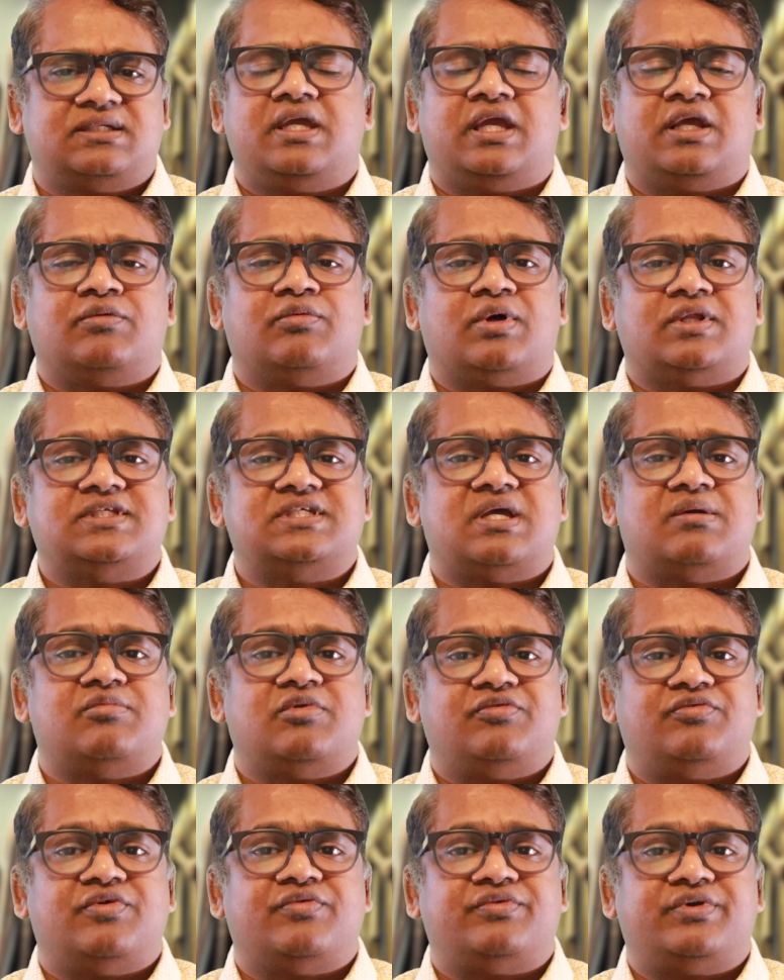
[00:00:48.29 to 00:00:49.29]
In 1
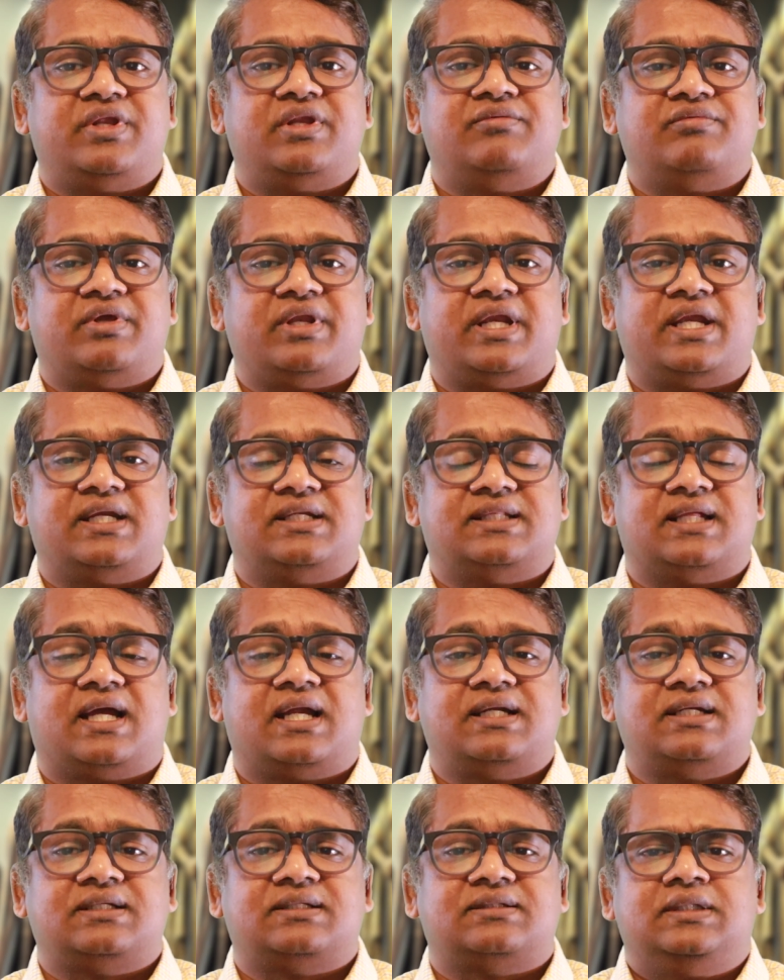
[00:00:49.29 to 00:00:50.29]
Samuel 15, we read
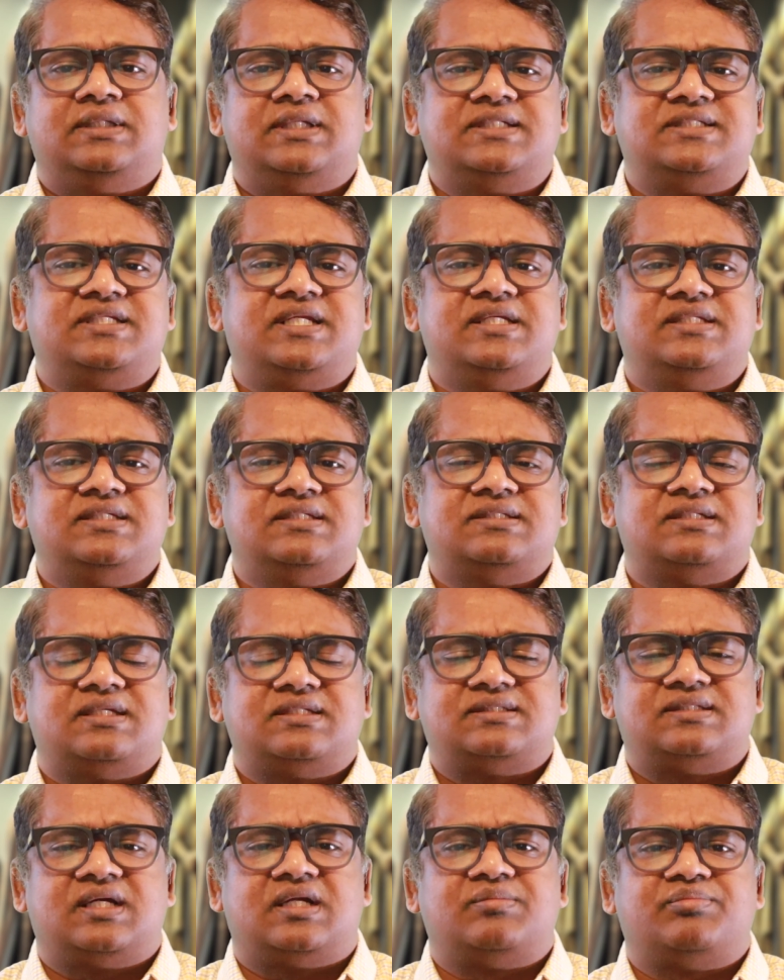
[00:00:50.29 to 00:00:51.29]
that. This teaches
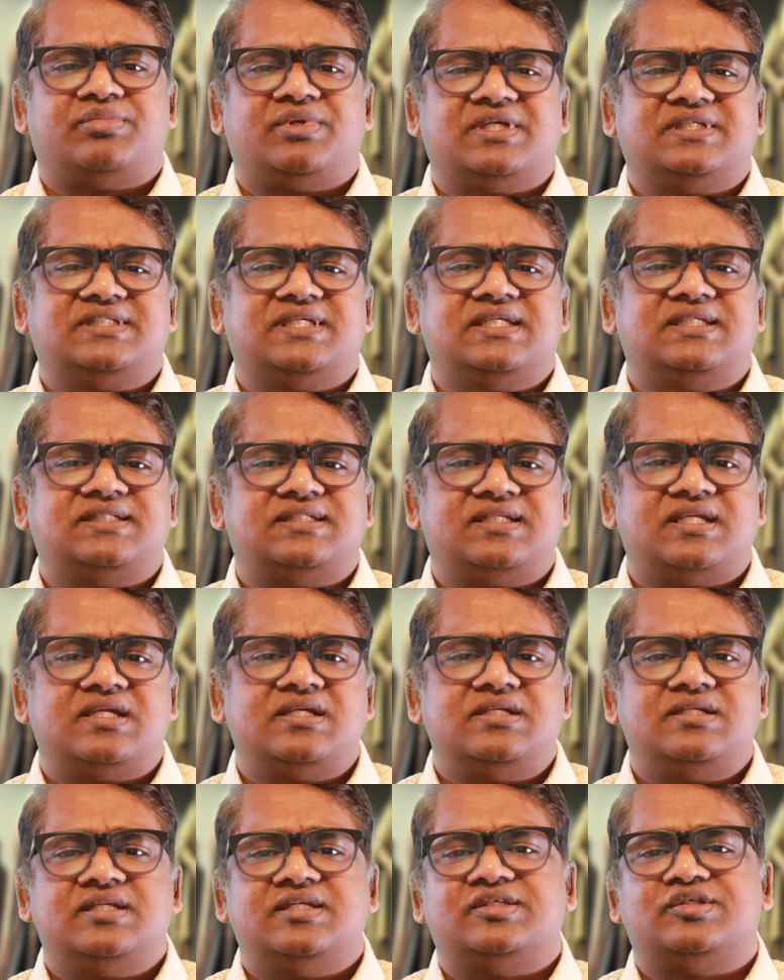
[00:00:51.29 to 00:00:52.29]
us that
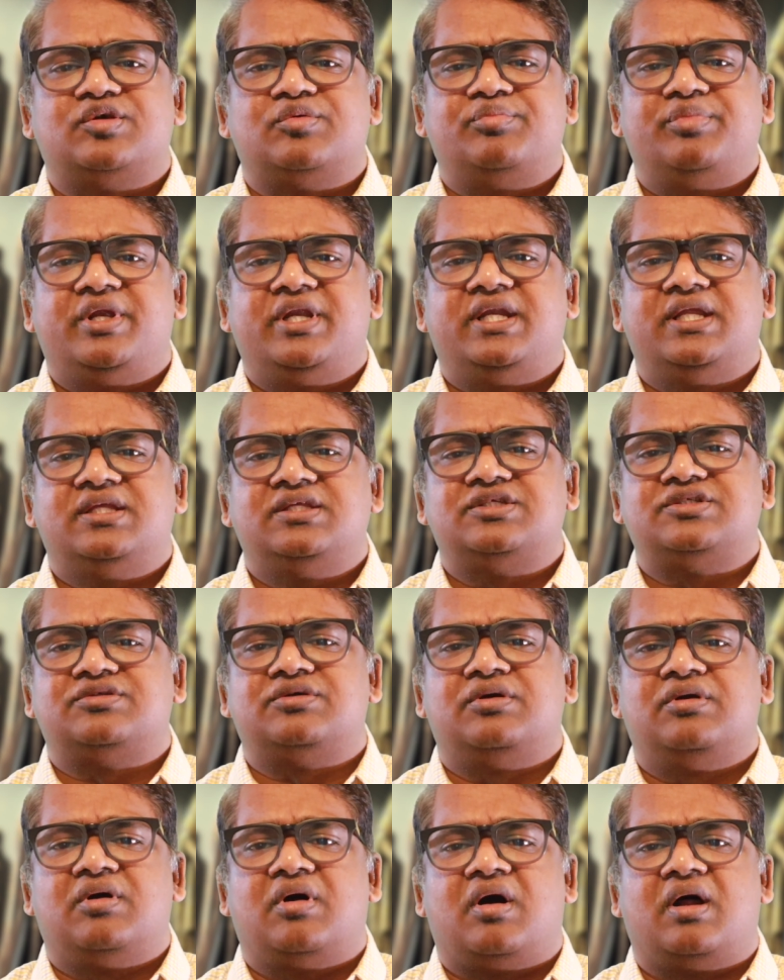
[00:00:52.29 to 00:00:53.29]
persistent disobedience to
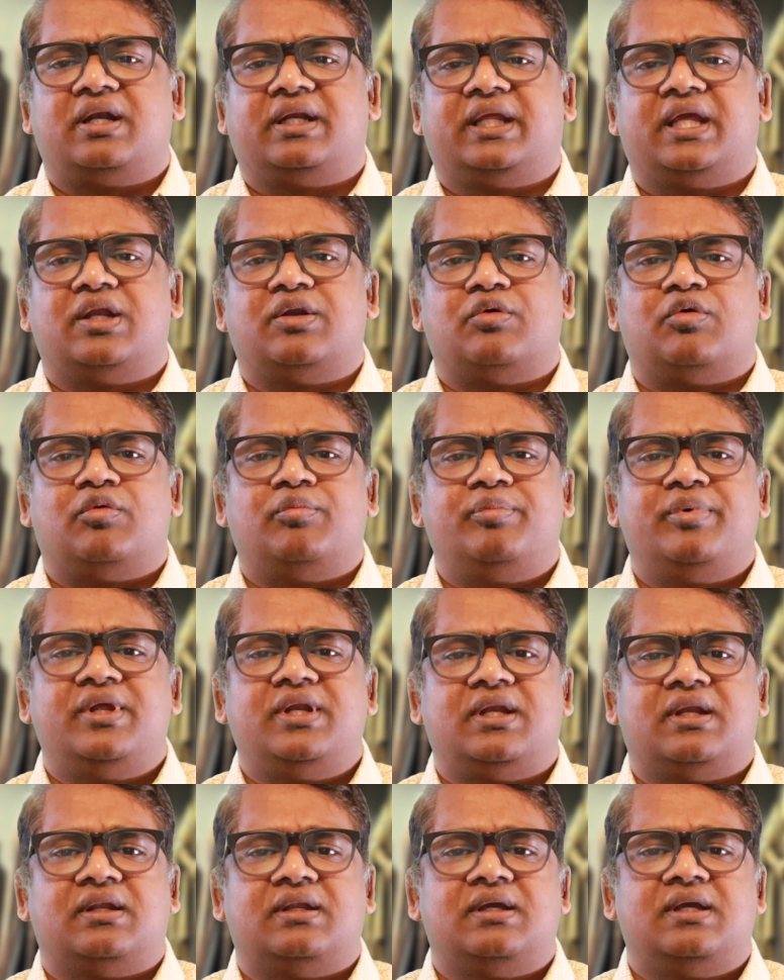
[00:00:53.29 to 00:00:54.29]
God can
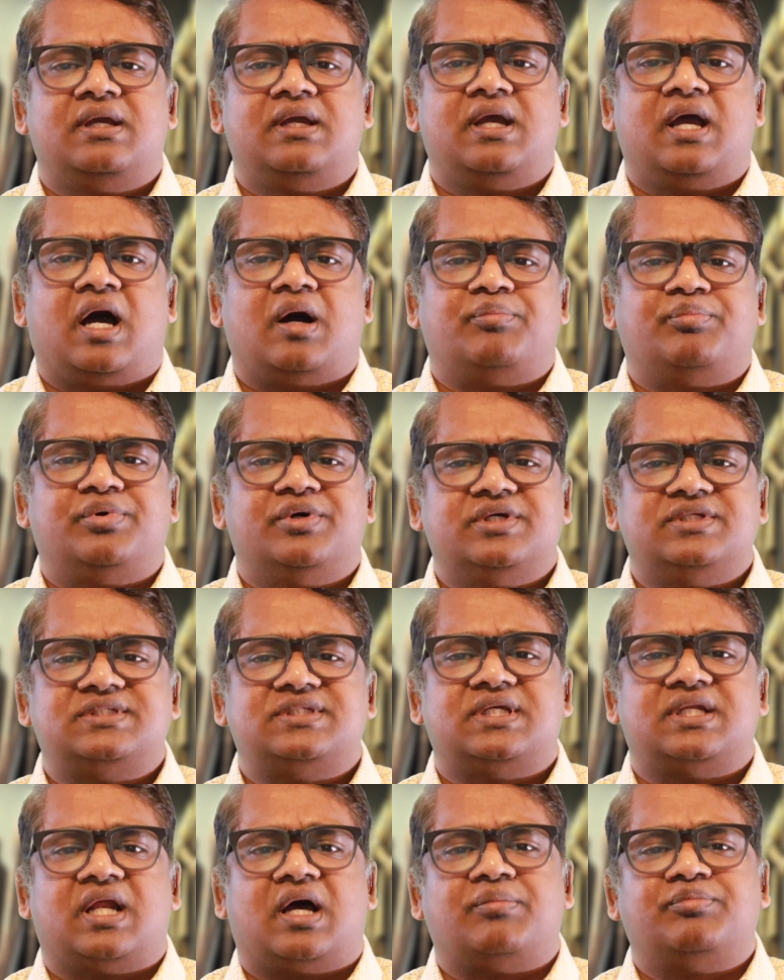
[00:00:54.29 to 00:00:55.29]
open a
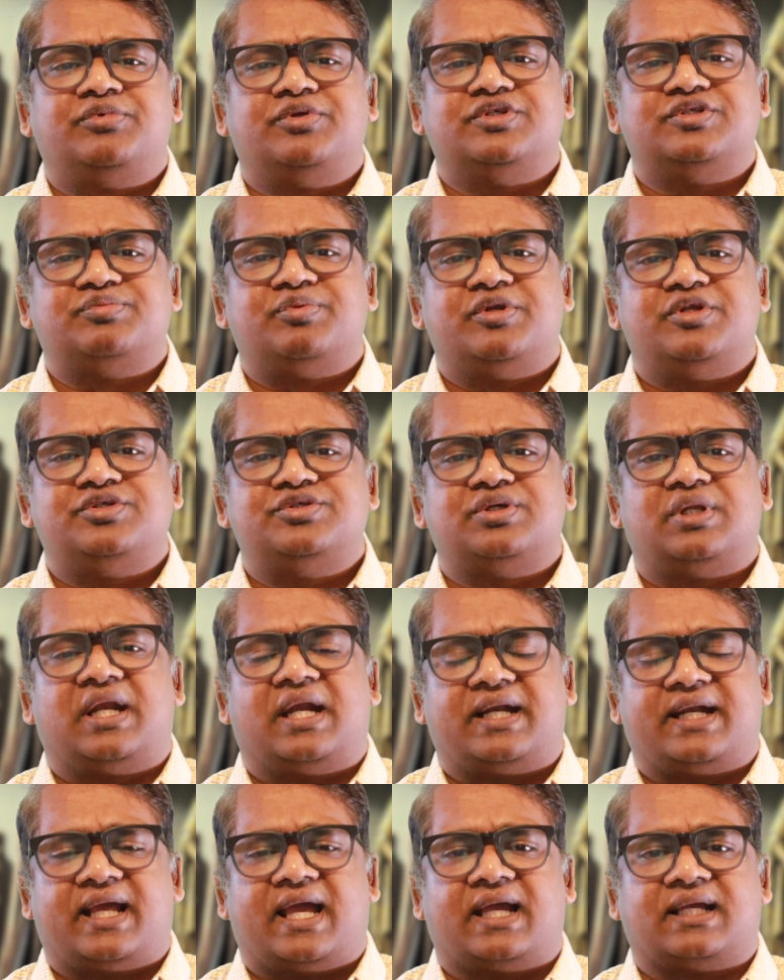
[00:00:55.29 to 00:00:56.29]
person up to spiritual
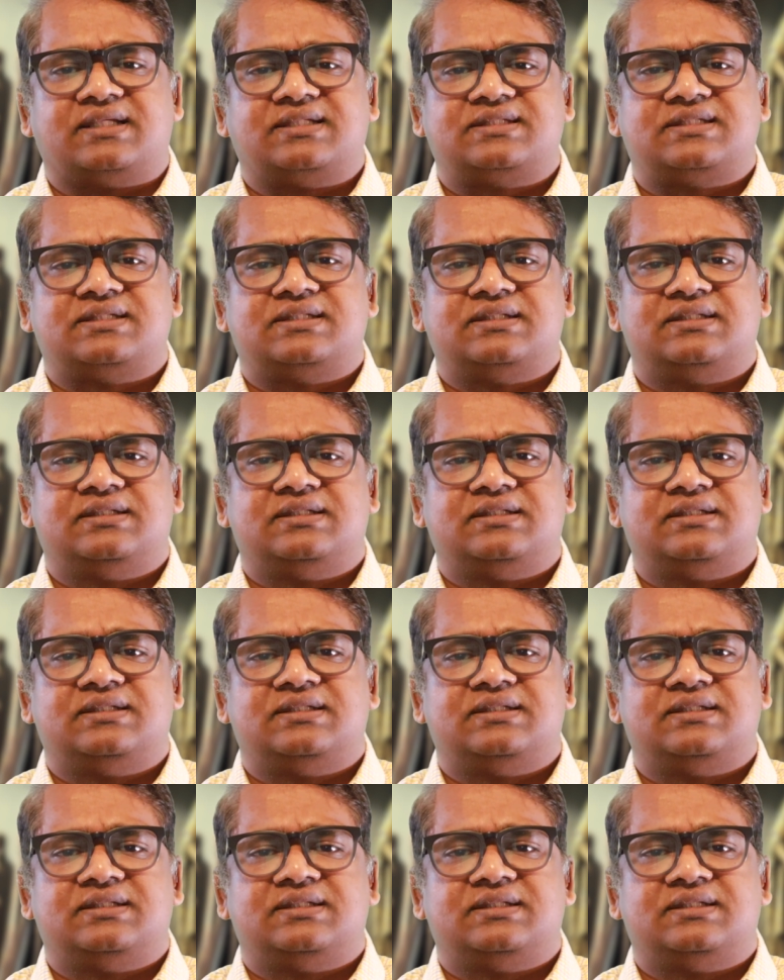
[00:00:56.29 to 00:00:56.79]
attacks.